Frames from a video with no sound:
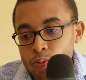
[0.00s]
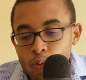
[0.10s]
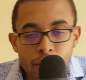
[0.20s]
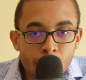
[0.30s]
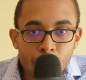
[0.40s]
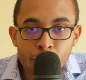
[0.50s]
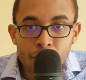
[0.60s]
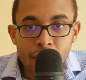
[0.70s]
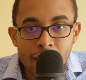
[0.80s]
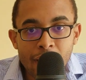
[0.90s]

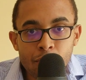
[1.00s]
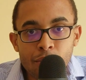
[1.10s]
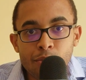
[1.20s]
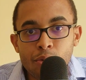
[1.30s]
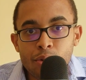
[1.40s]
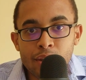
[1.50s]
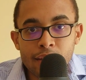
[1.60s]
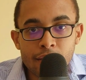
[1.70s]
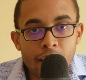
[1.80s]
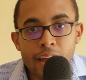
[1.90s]
100% equitable,
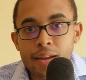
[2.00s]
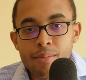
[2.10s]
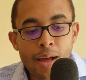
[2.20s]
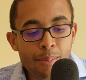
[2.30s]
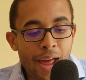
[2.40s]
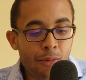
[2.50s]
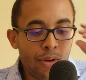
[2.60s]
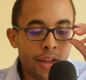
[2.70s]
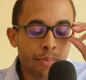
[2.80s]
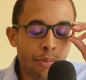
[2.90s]
and I'm not
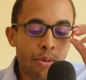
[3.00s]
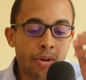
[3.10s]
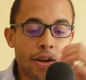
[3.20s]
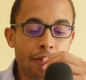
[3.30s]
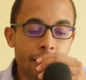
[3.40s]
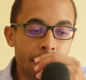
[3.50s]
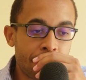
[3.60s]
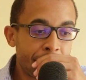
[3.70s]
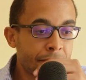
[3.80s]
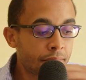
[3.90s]
really a proponent of it,
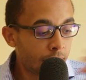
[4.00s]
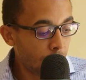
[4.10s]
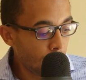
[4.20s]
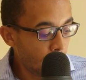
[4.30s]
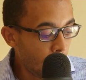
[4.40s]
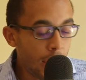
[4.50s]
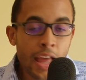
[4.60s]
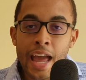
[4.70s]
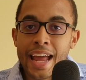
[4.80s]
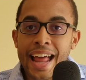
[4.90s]

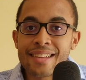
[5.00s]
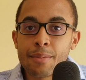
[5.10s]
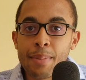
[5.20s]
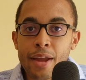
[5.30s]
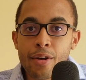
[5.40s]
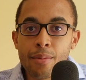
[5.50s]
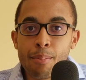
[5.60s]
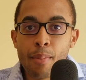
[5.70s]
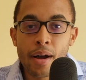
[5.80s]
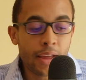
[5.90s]
it has a better
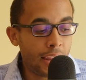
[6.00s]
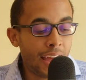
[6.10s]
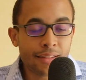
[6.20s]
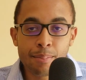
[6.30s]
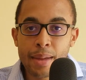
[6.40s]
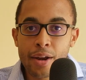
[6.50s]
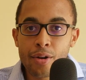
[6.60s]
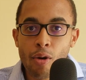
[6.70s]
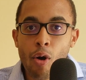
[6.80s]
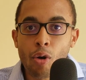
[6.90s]

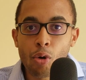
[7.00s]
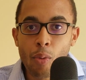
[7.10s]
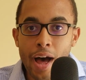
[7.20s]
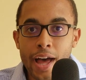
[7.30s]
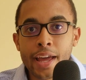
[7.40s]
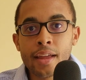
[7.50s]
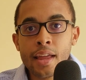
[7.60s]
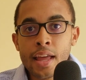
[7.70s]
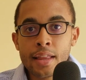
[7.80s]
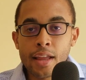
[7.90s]
ROI
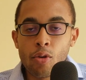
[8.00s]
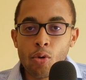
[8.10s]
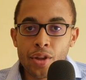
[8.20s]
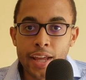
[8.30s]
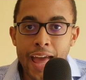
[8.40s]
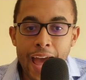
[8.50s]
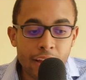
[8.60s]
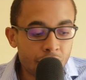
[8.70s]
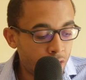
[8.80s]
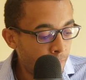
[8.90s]
than holding
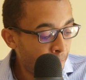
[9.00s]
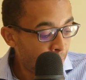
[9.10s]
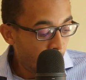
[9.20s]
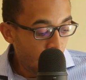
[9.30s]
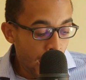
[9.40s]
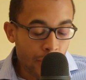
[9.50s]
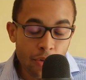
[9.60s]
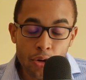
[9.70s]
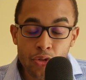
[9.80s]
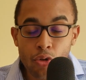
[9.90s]
cash. And
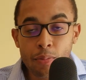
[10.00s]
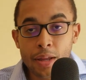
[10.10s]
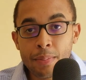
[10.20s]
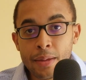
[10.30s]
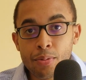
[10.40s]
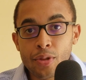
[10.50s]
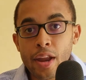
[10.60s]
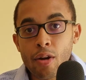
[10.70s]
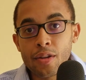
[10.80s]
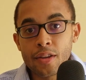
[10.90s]
there are so many people
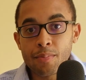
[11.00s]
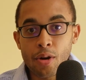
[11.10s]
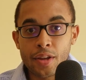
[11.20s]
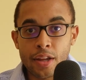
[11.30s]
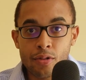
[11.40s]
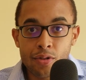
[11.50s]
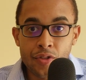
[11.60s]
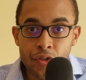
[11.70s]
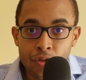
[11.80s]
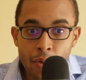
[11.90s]
that are in this particular
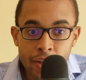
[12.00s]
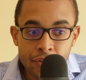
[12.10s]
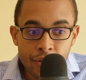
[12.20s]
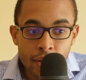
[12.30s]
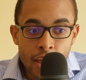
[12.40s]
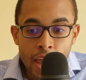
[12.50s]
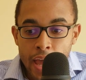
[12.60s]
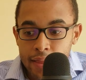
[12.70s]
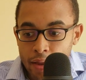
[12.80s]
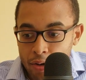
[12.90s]
situation
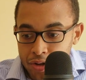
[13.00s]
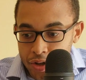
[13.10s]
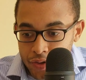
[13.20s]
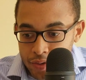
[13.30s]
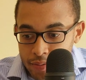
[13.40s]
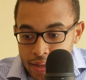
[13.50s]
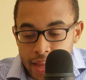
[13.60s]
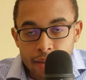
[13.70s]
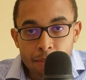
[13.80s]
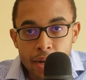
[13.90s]
that are just
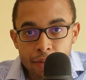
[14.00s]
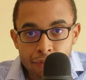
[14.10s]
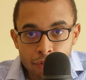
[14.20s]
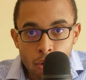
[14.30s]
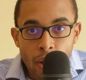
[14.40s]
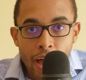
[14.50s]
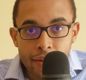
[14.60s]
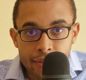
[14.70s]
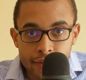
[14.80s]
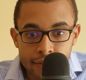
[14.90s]
letting money flow
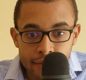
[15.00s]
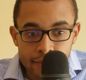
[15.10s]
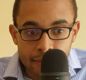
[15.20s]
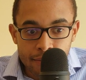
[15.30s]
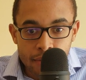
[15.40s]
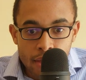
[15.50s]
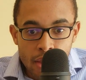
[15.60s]
out of the system.